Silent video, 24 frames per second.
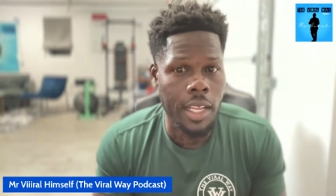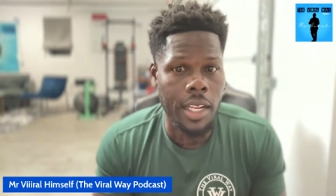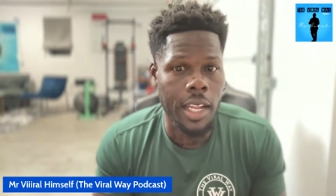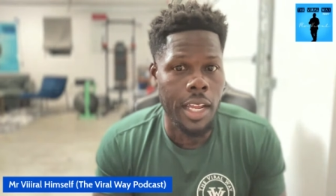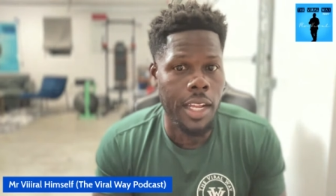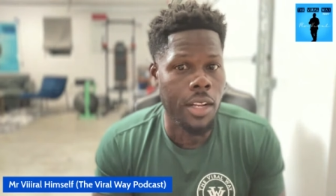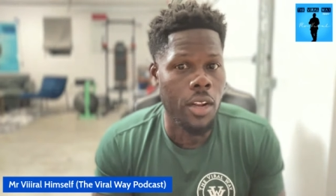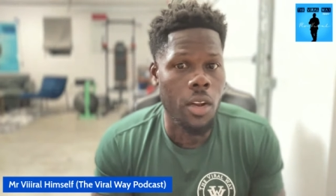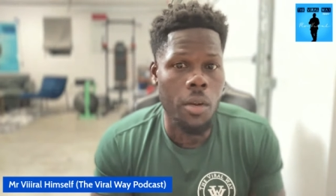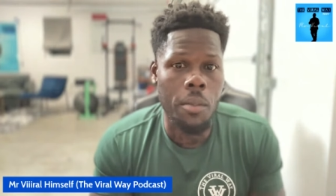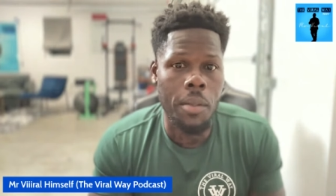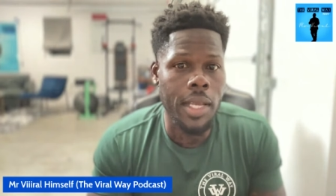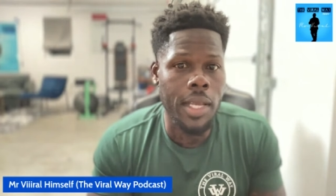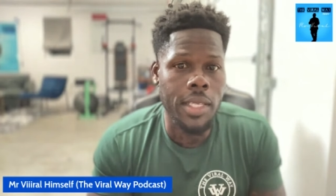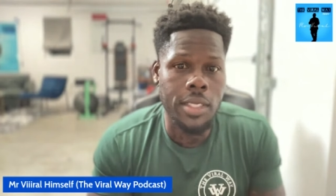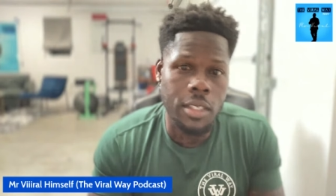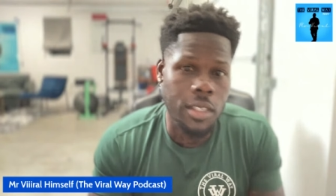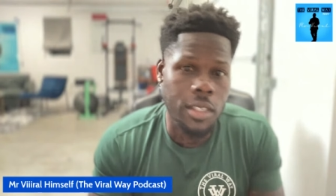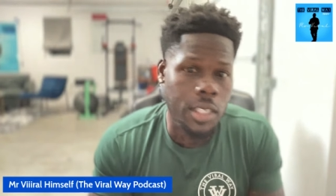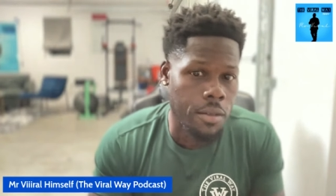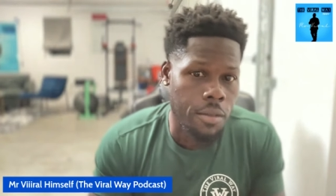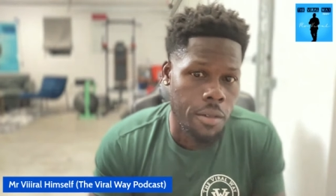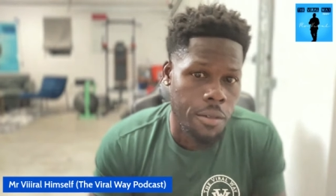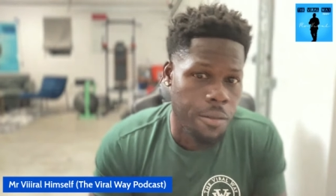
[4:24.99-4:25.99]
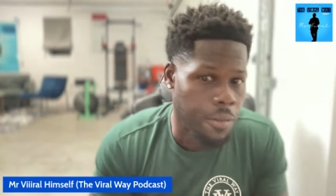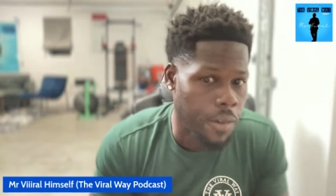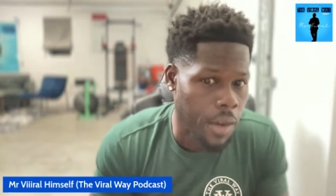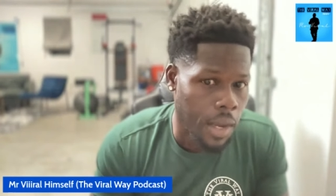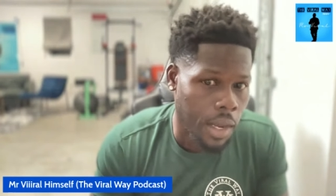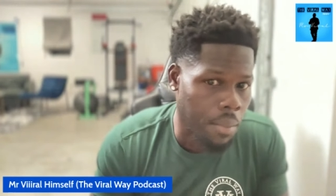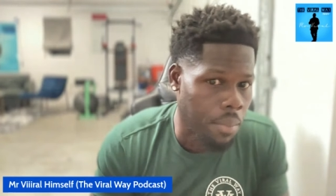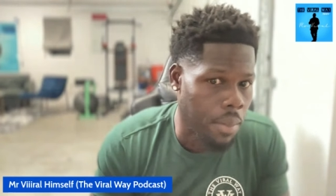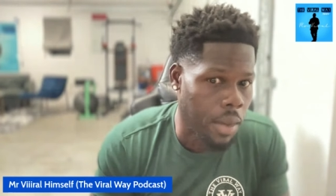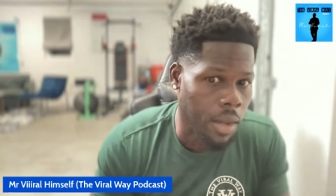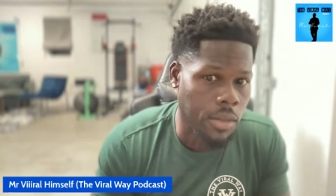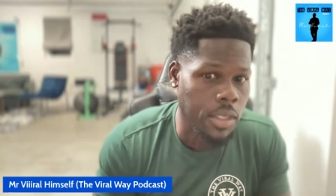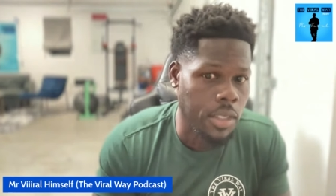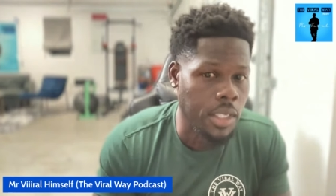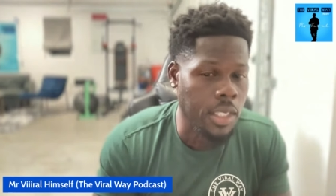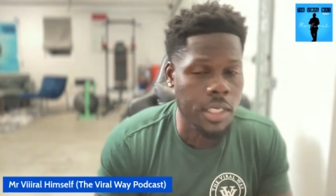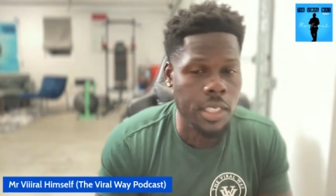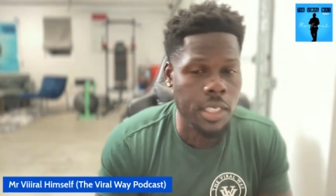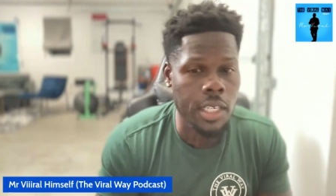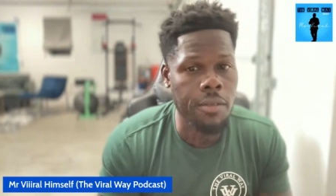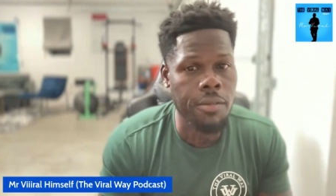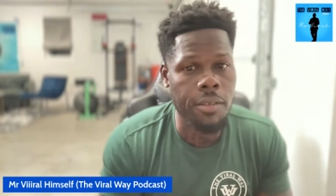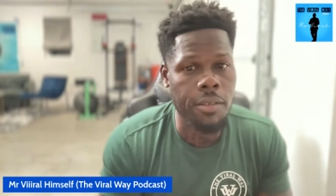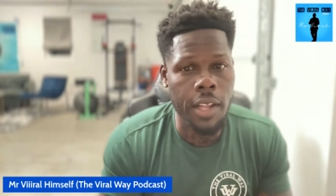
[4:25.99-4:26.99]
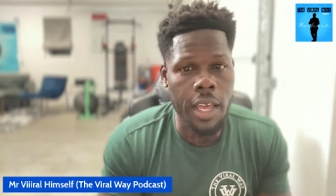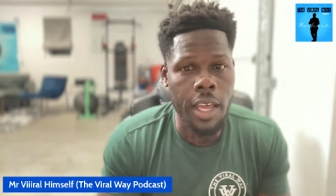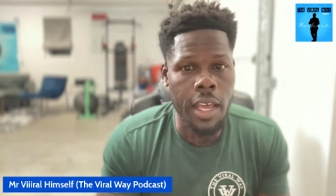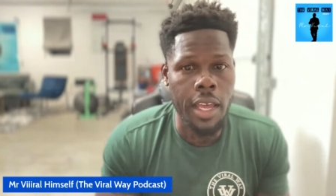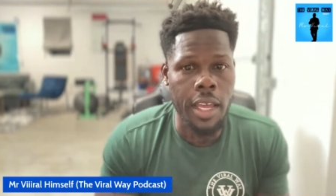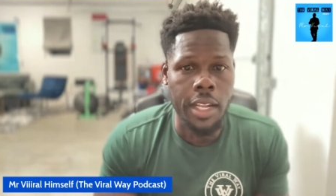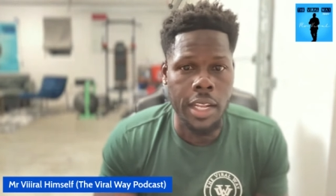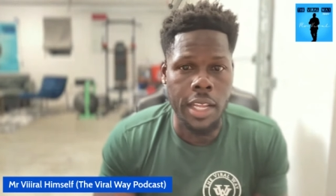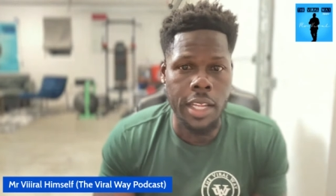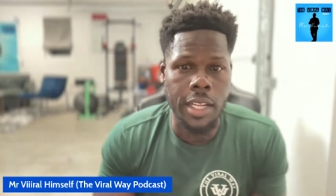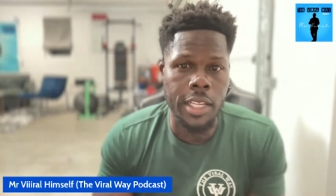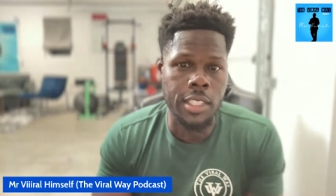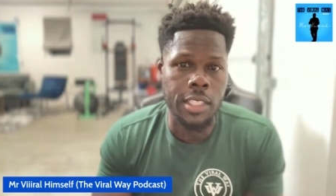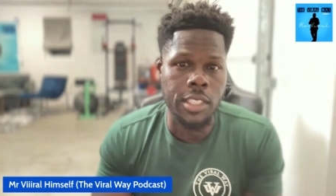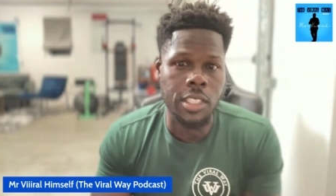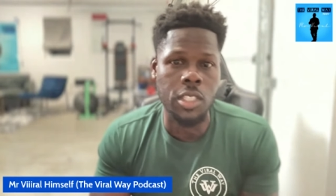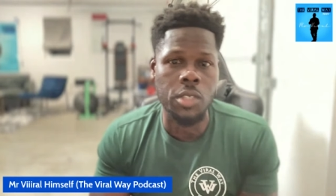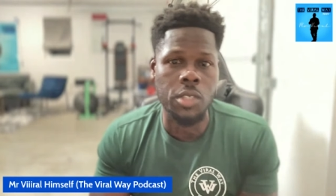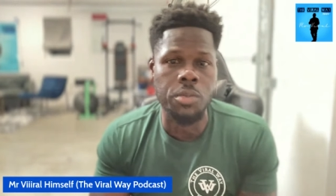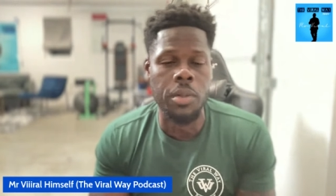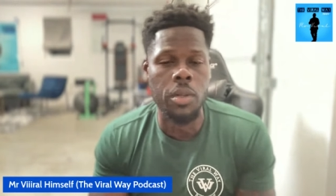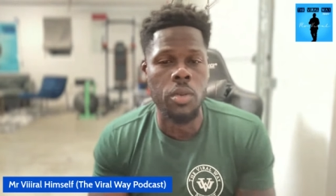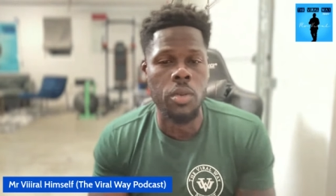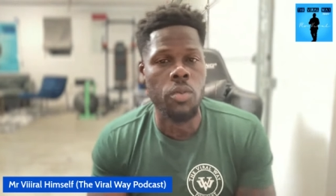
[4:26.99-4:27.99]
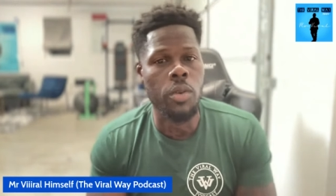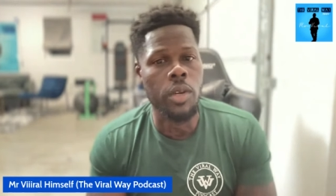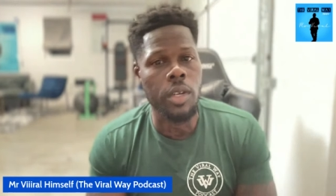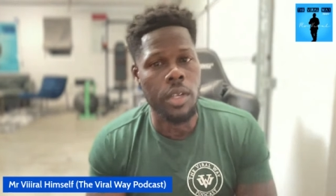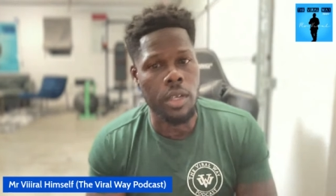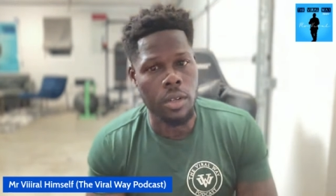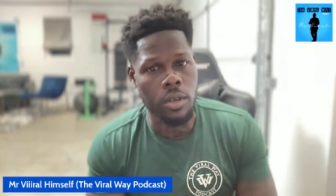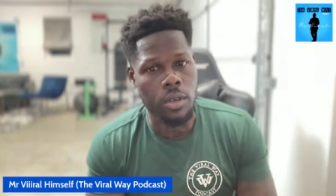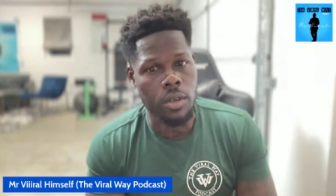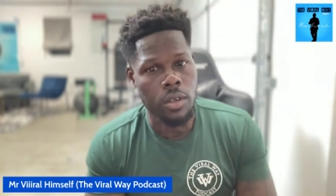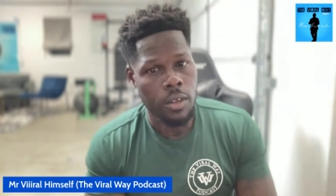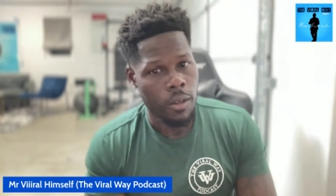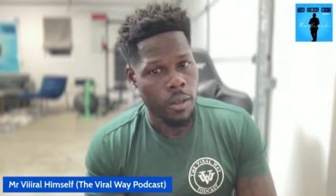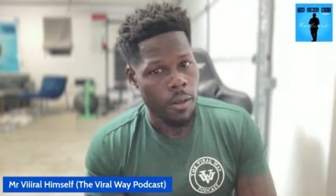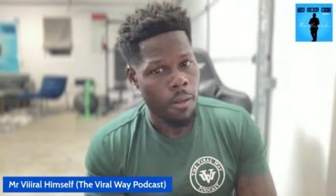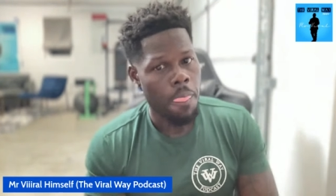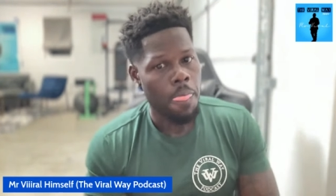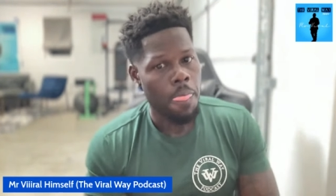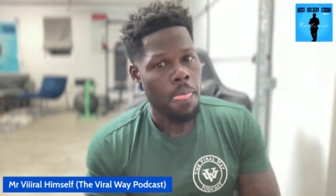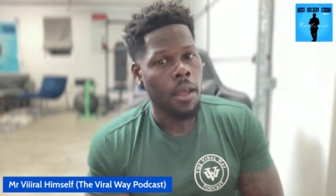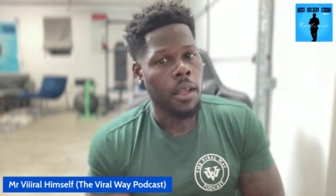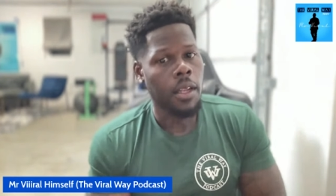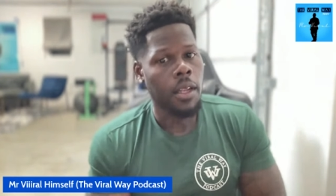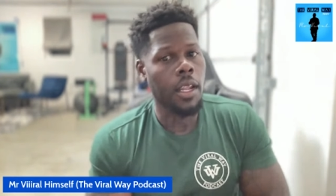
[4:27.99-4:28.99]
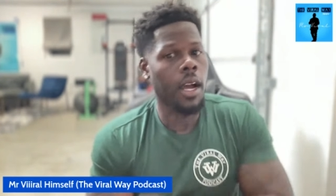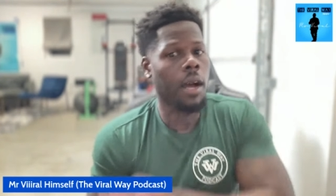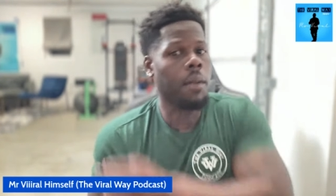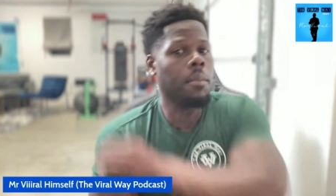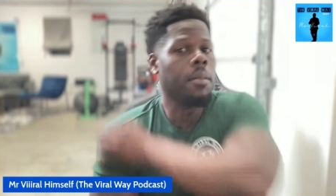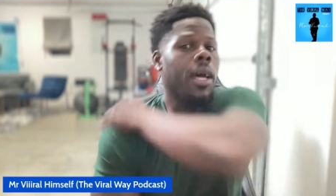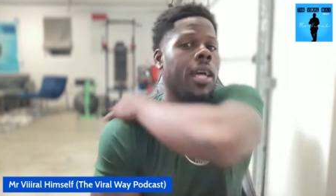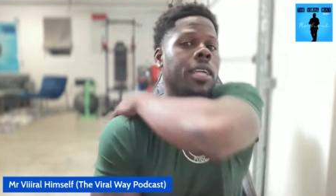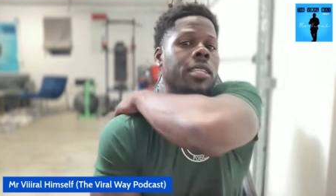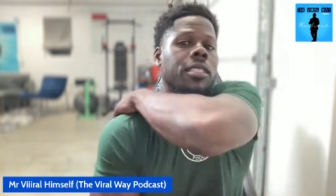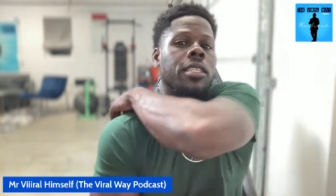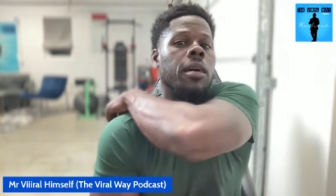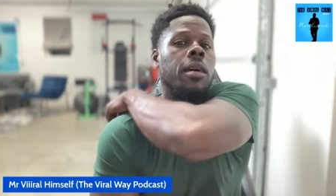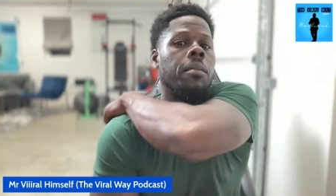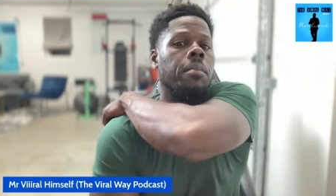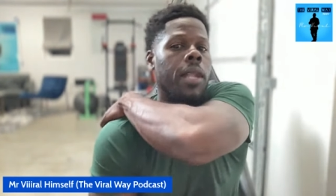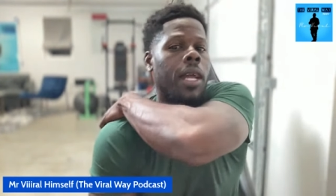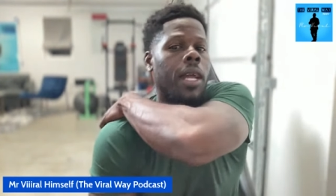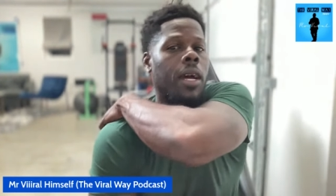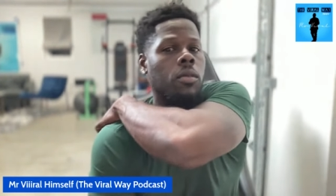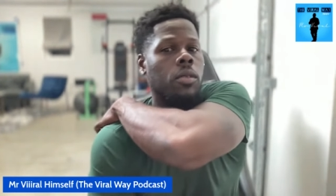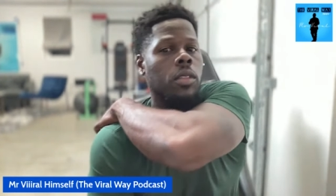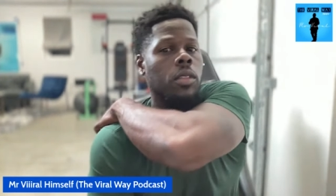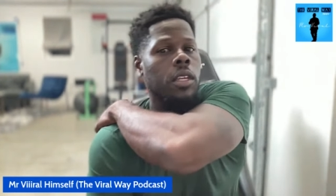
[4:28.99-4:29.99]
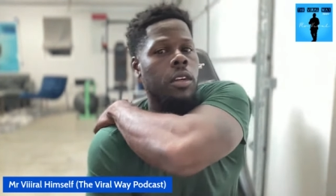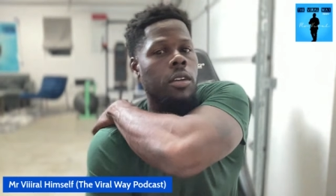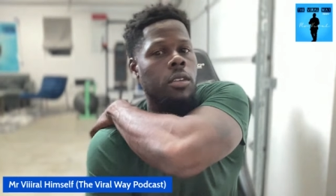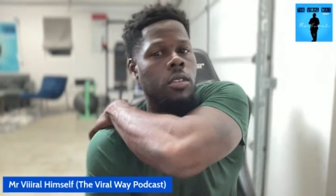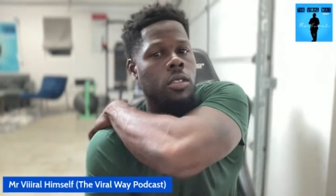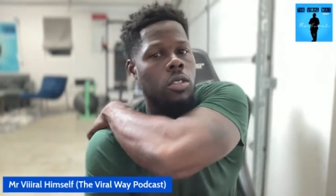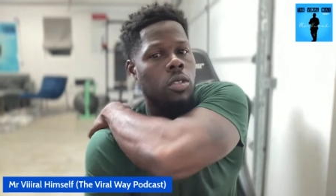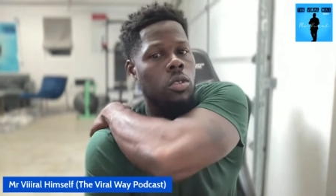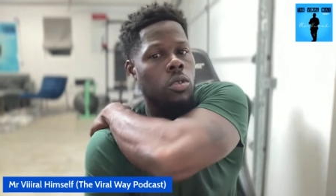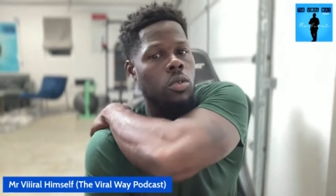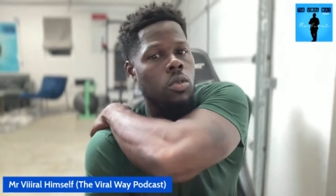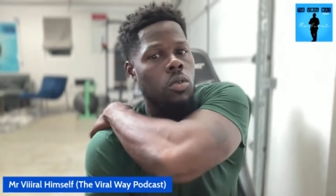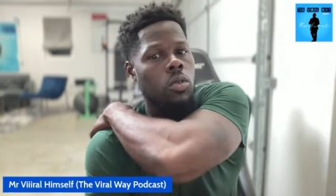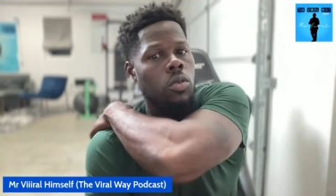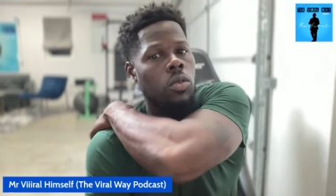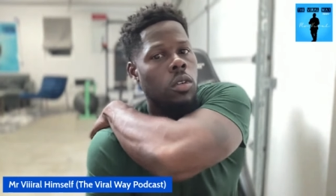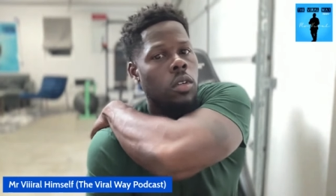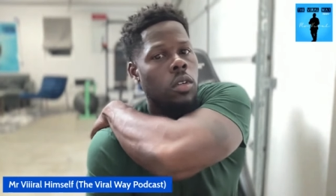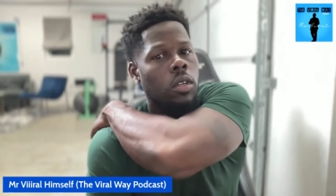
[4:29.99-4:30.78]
Like, nobody's going to give a fuck about D J Vlad. Like, let's just be real. Now, I'm not jumping out there to